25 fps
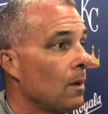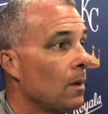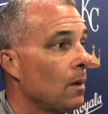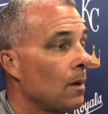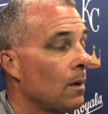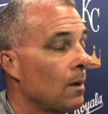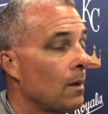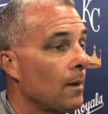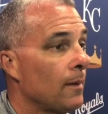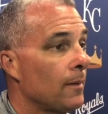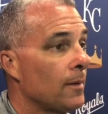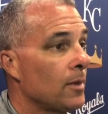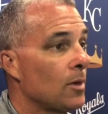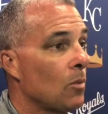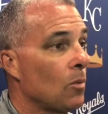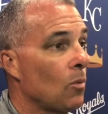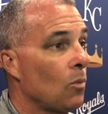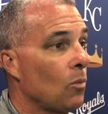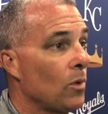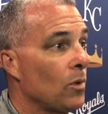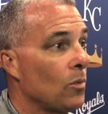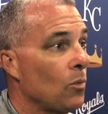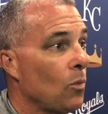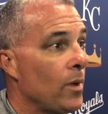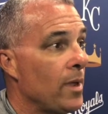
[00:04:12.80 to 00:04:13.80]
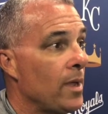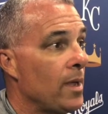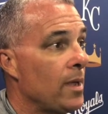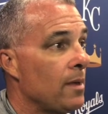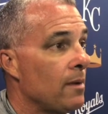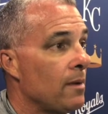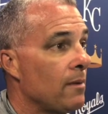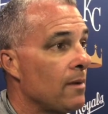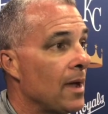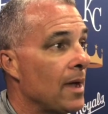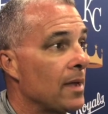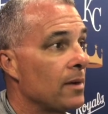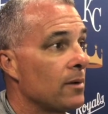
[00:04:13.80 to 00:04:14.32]
Uh, you know, when we
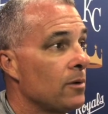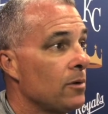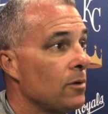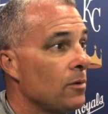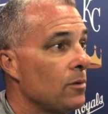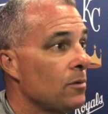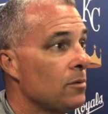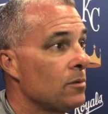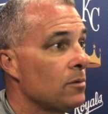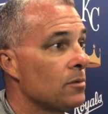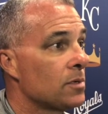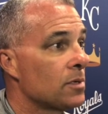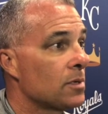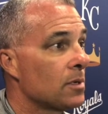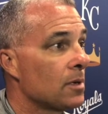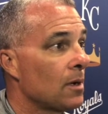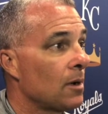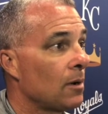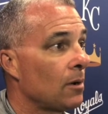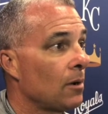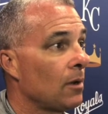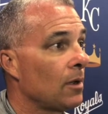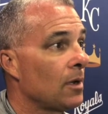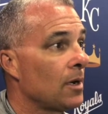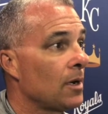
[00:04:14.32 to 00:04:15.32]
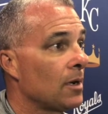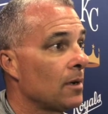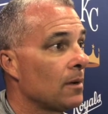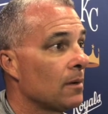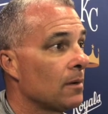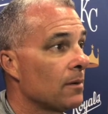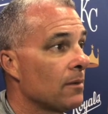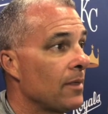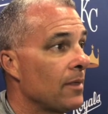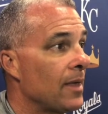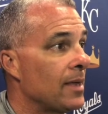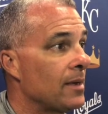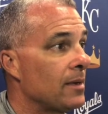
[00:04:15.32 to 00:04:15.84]
got news uh,
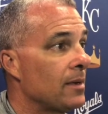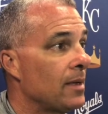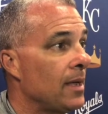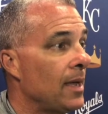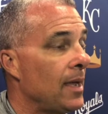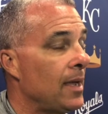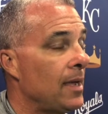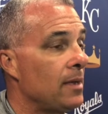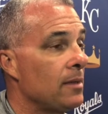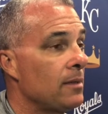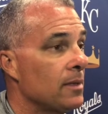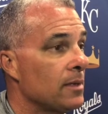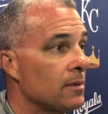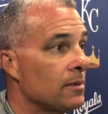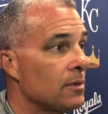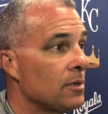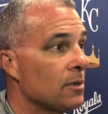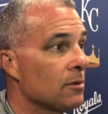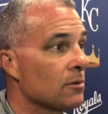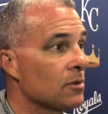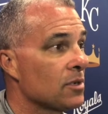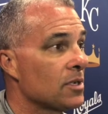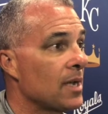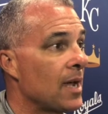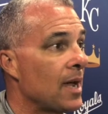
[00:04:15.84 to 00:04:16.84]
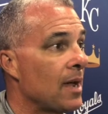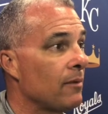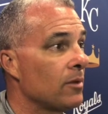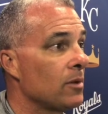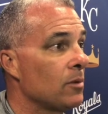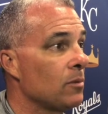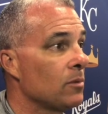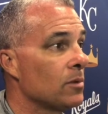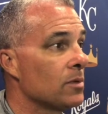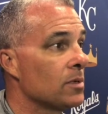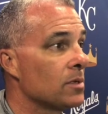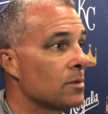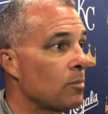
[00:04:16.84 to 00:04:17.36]
earlier that day that you know Salvi
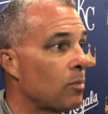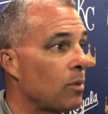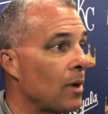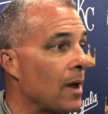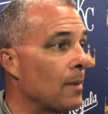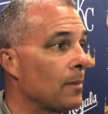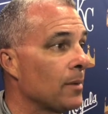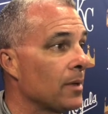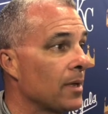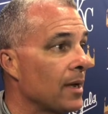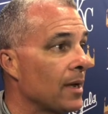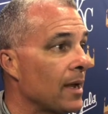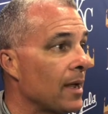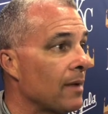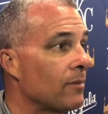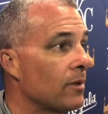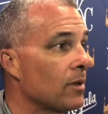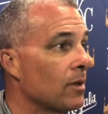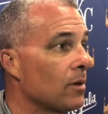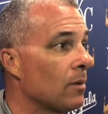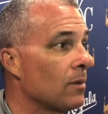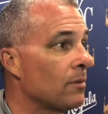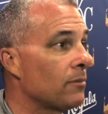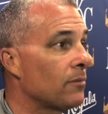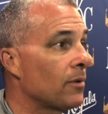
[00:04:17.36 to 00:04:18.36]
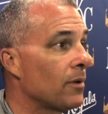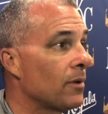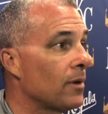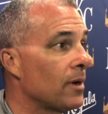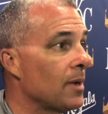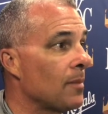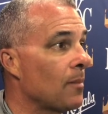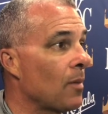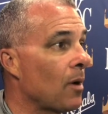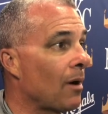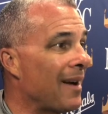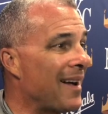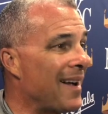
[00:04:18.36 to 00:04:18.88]
was probably going to have to go in for an
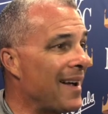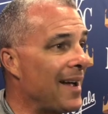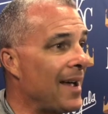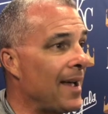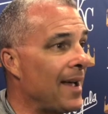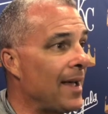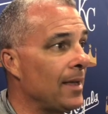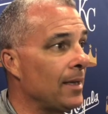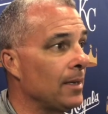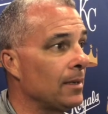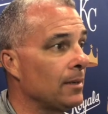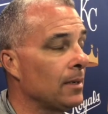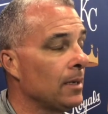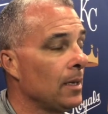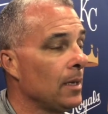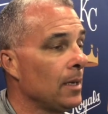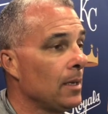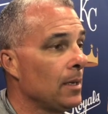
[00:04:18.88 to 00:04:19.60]
MRI, and